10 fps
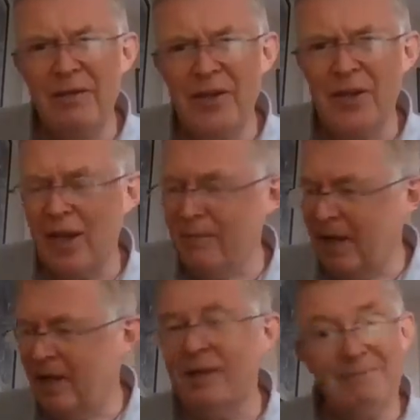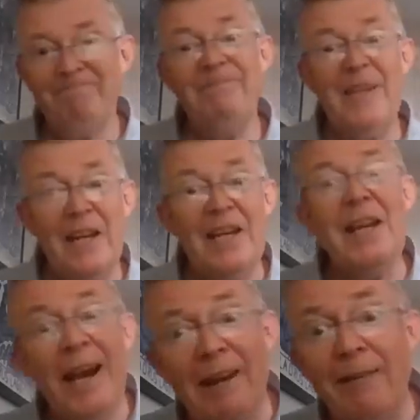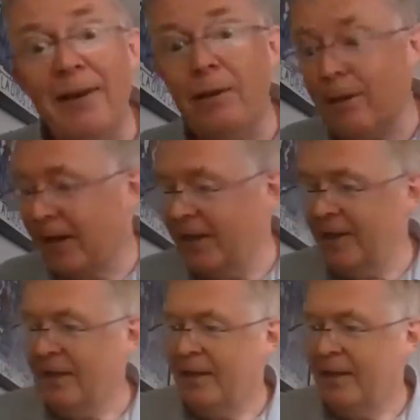over time here, getting carried away.